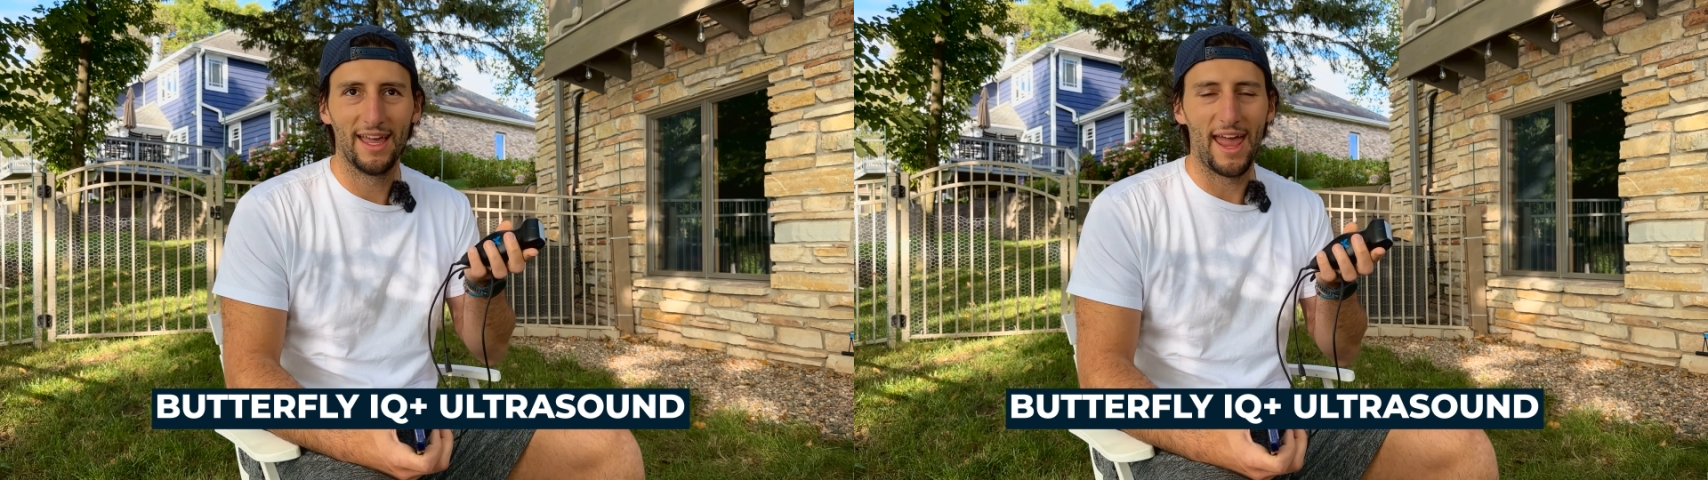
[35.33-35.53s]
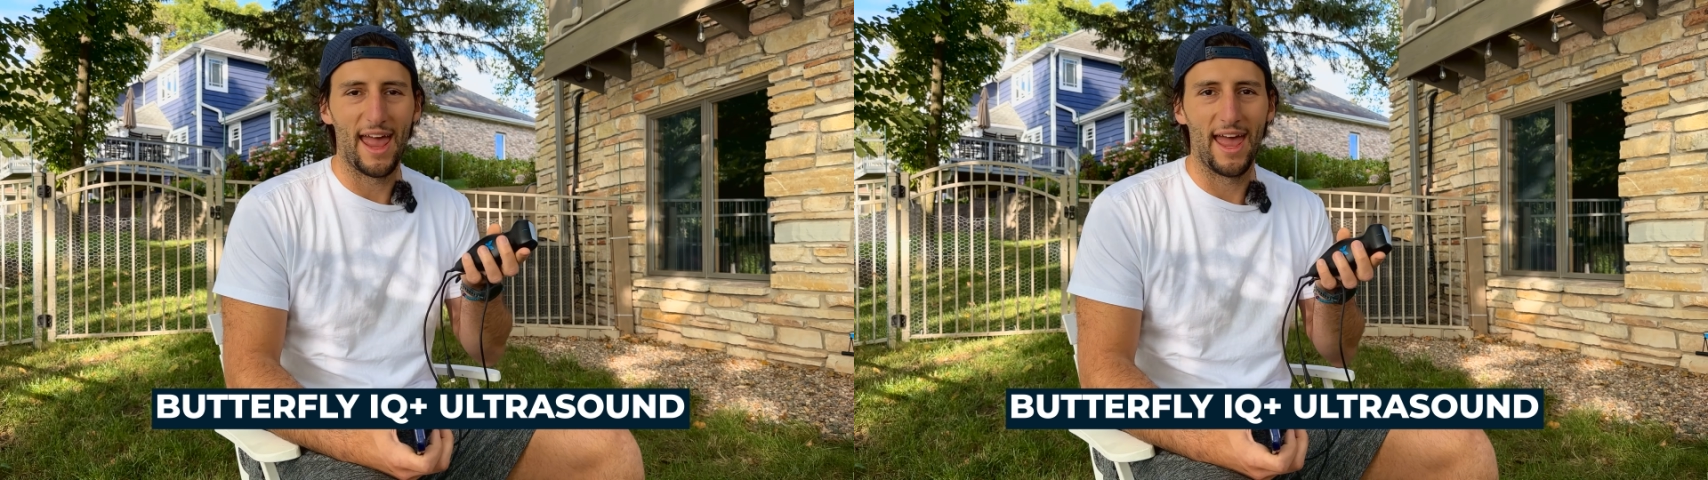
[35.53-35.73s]

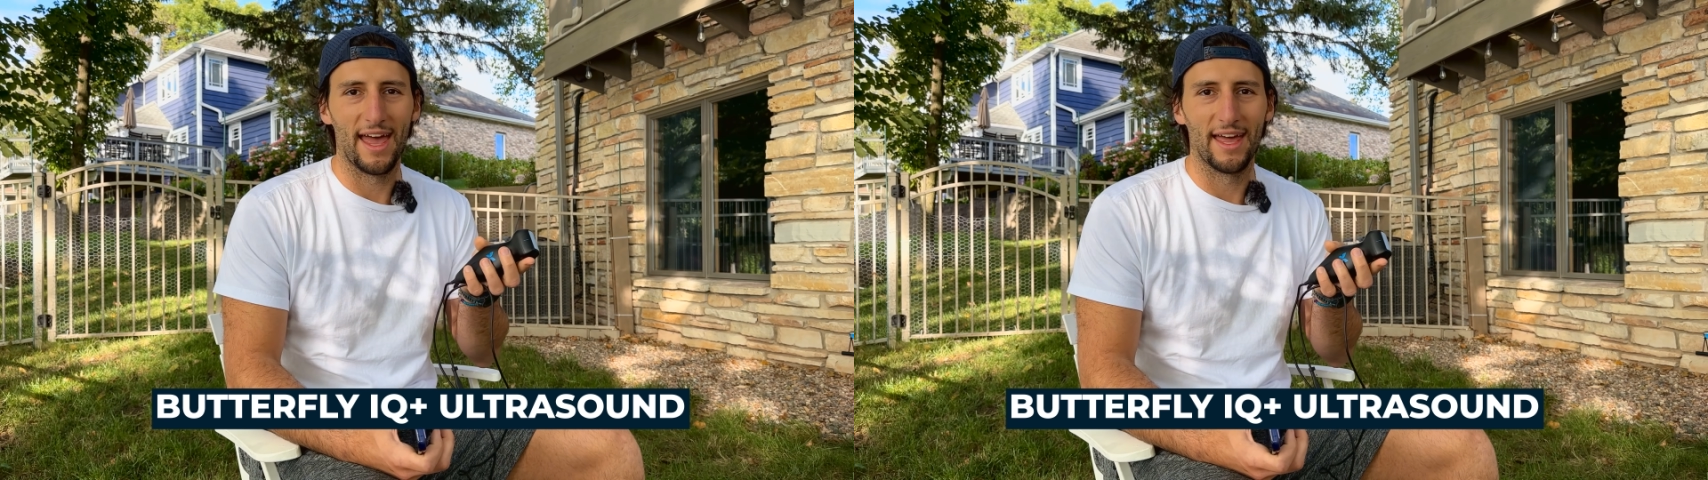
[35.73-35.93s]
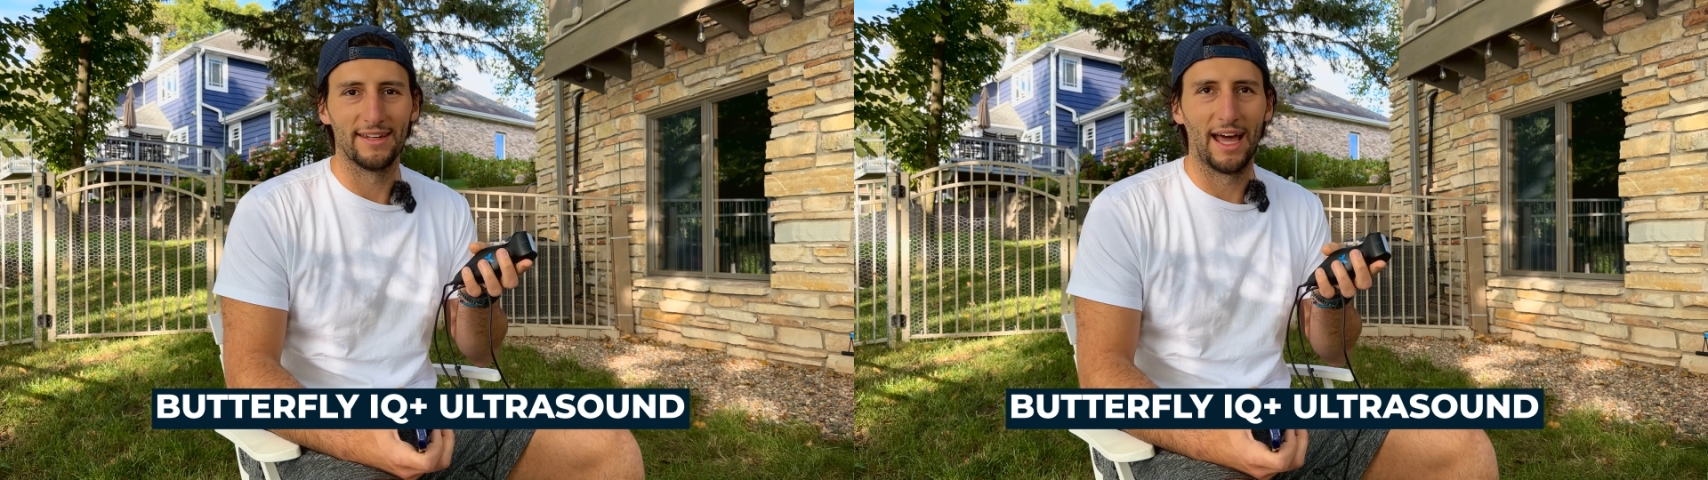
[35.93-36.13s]

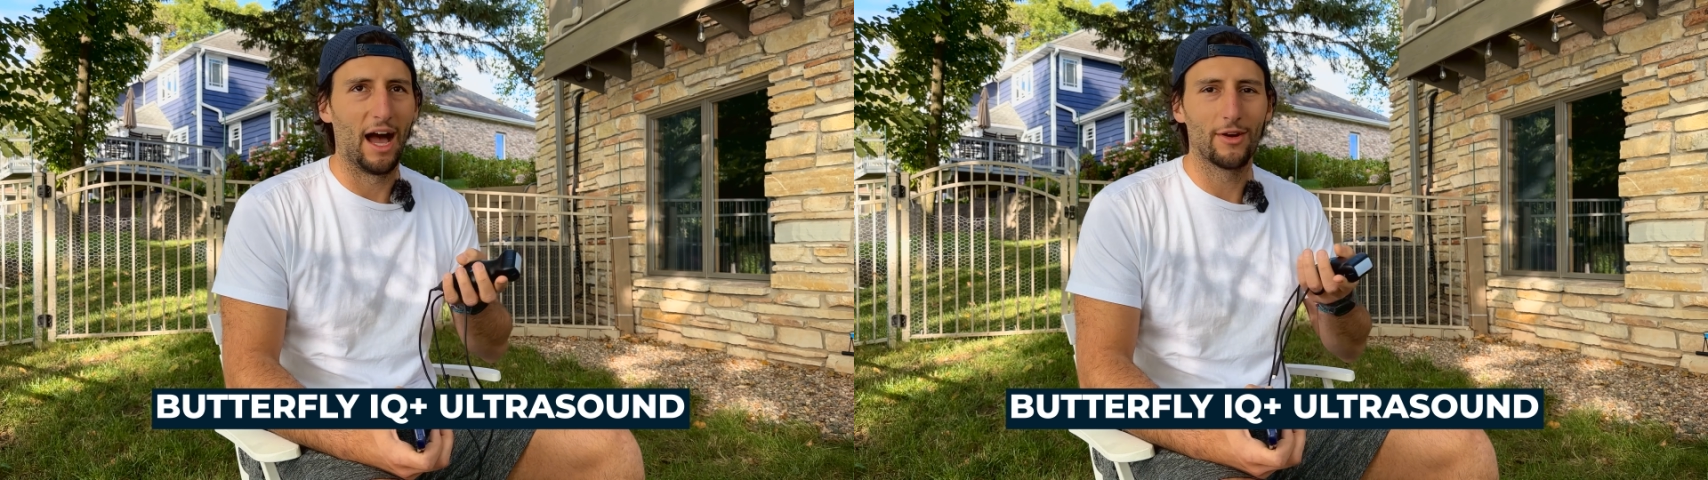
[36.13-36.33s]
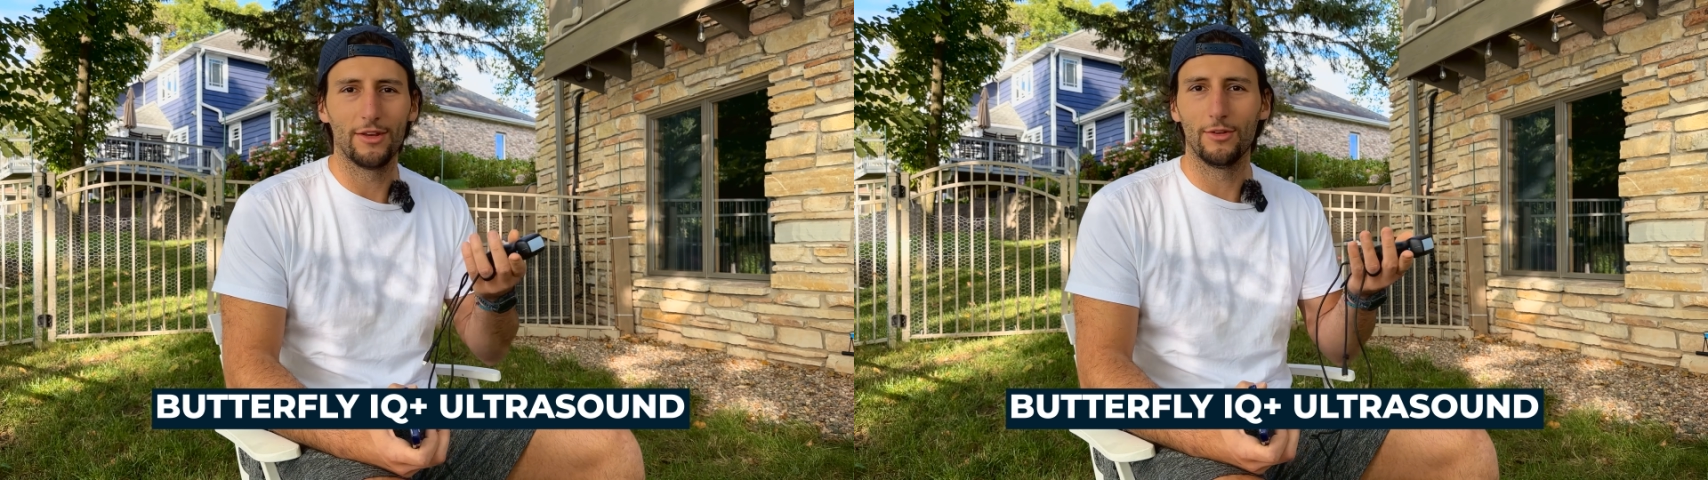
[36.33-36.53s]
and
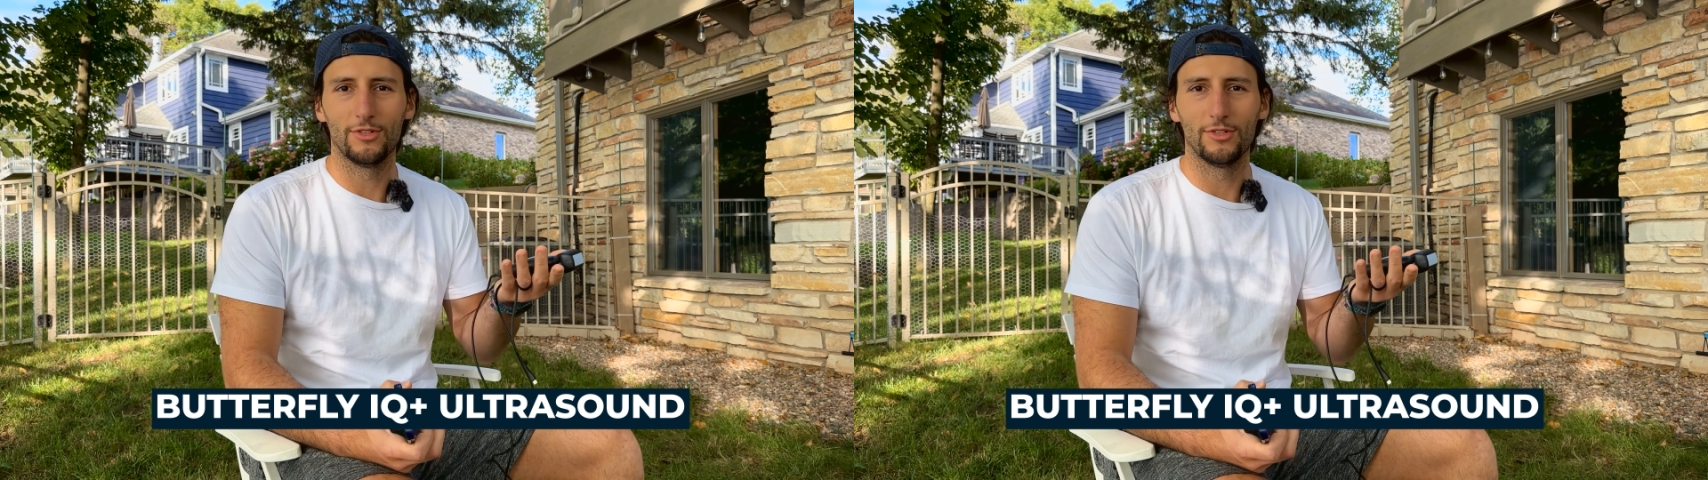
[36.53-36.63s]
how can you